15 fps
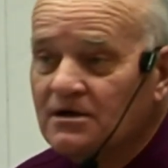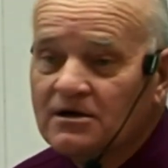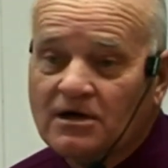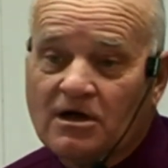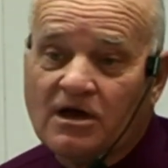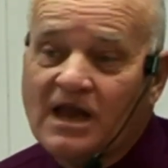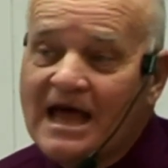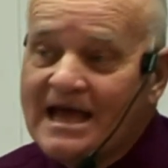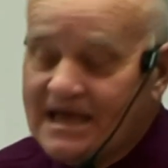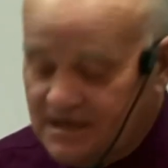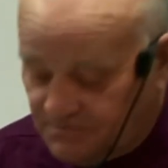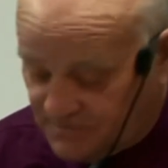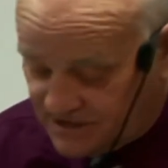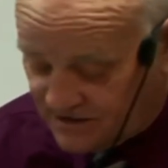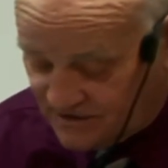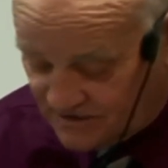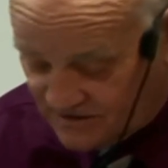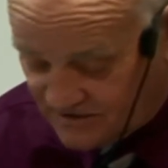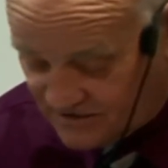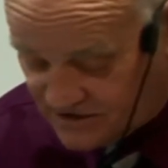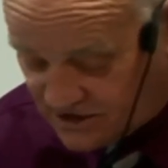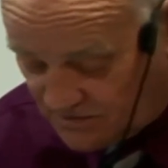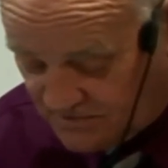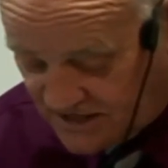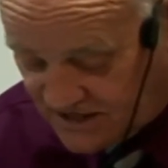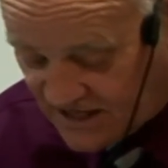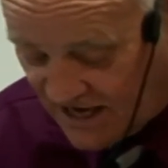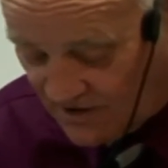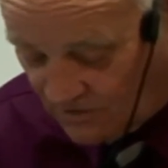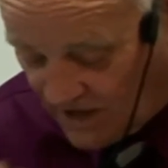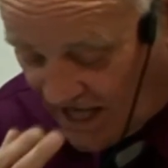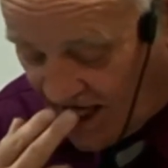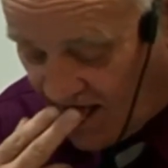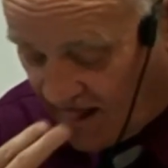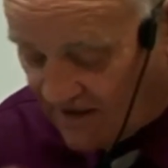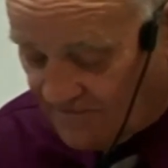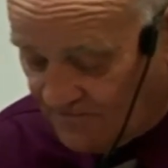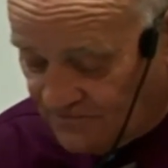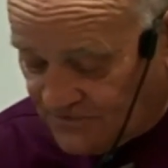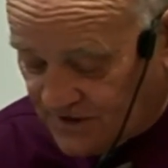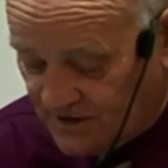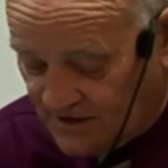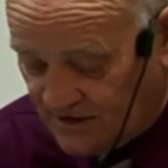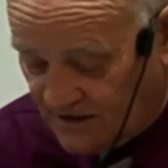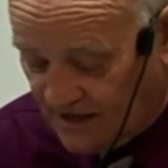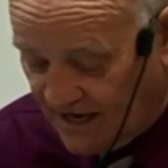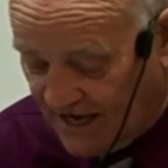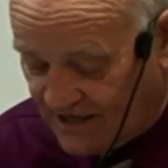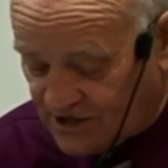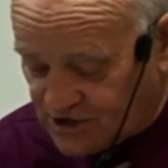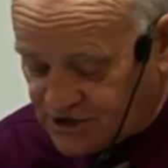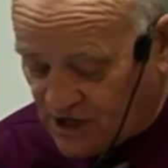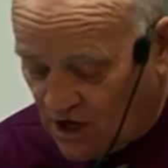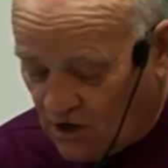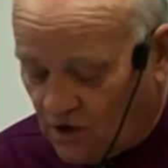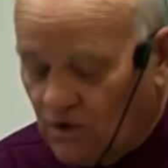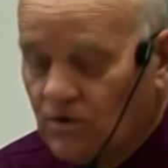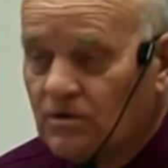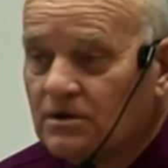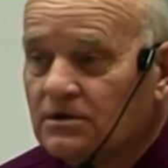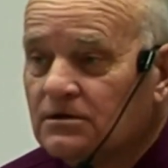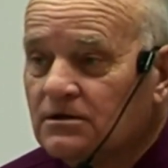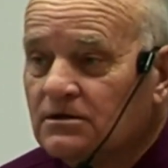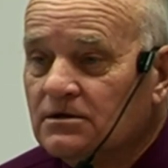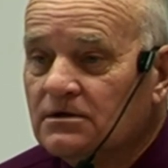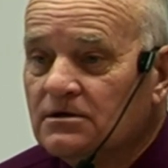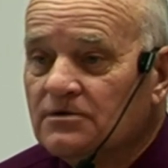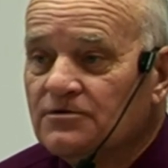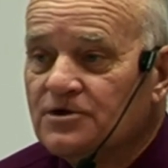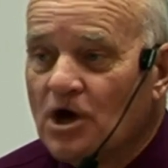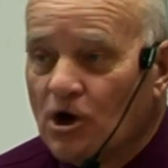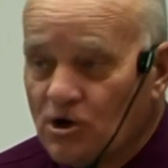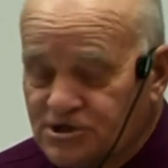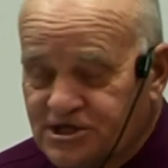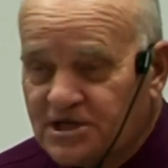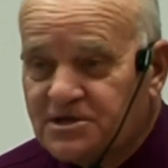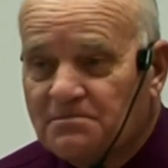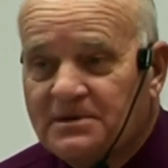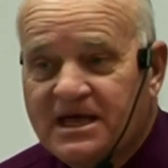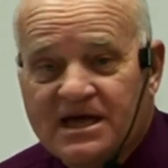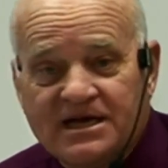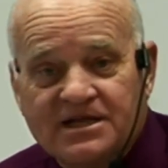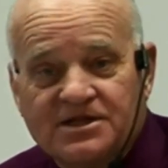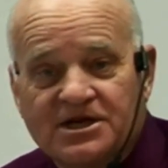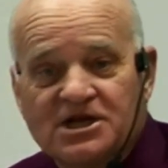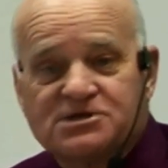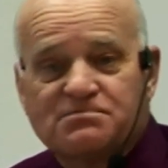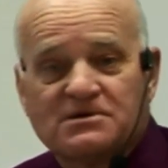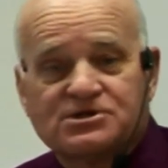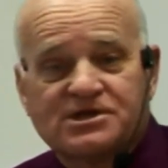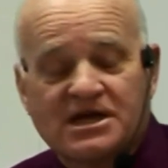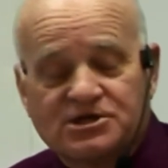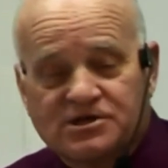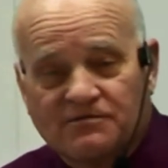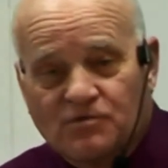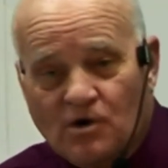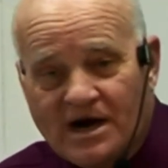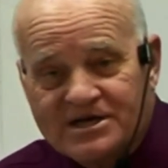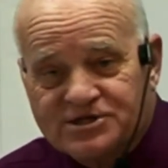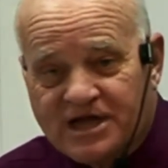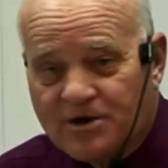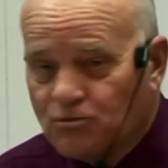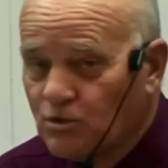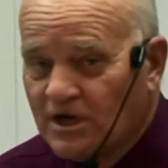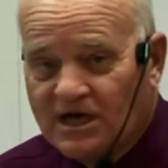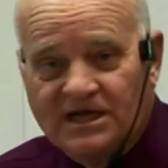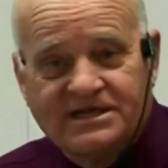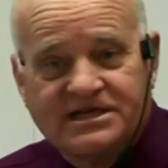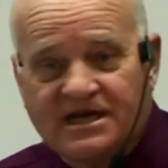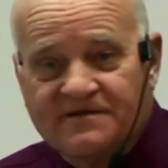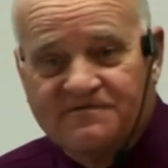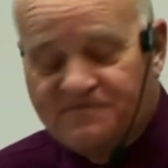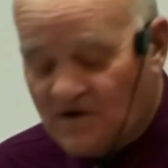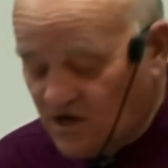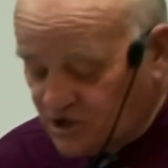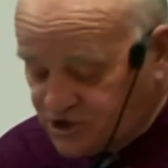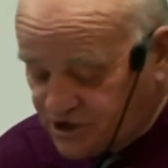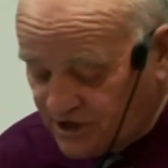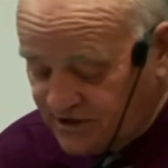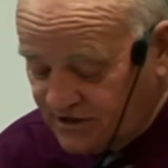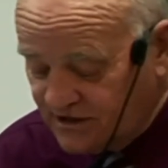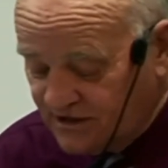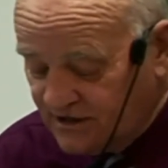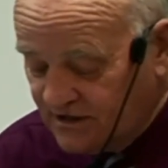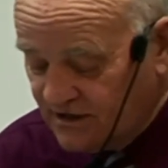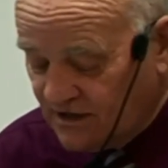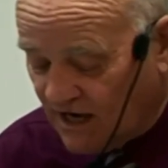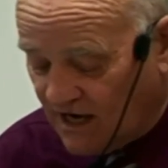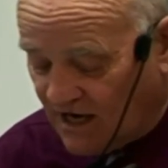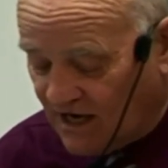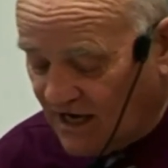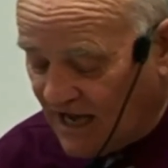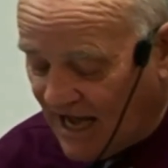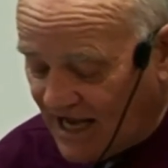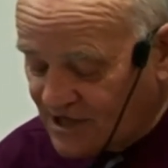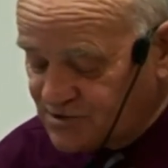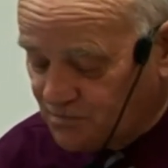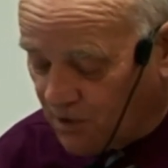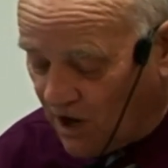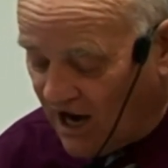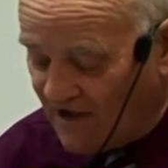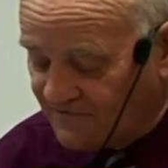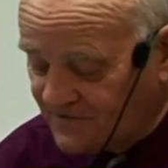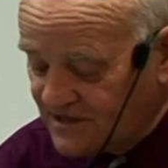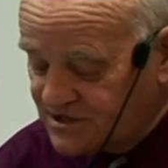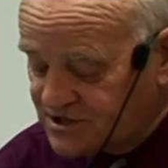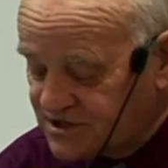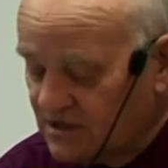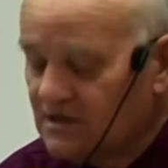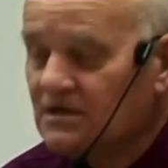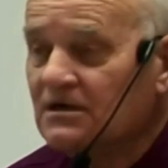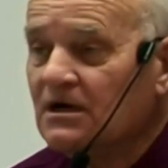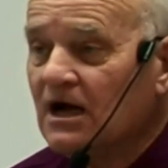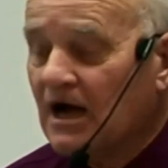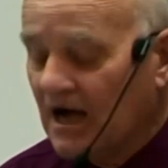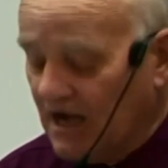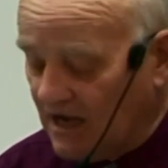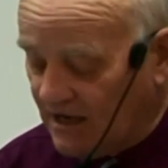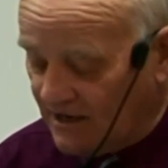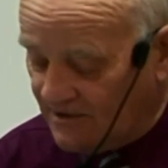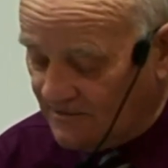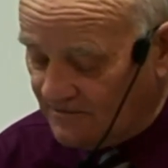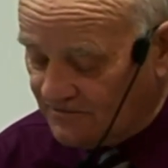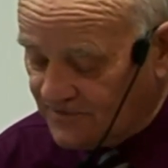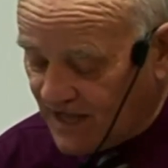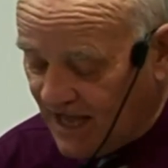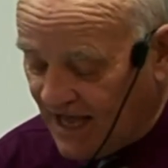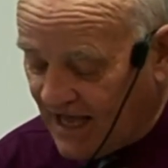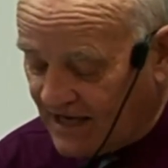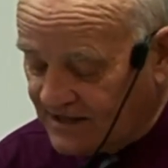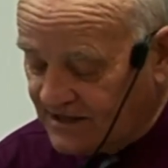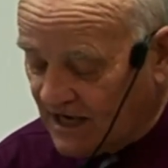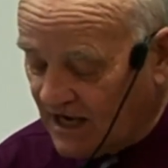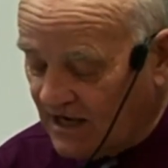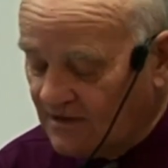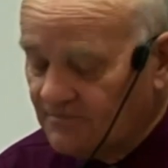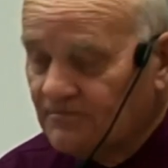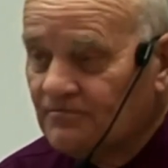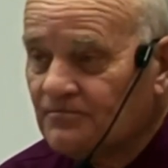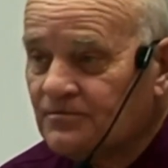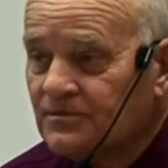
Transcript: claimed to be that way. And so those at the beginning of the dispensation of grace, they really did function Uh, as prophets, um, and um,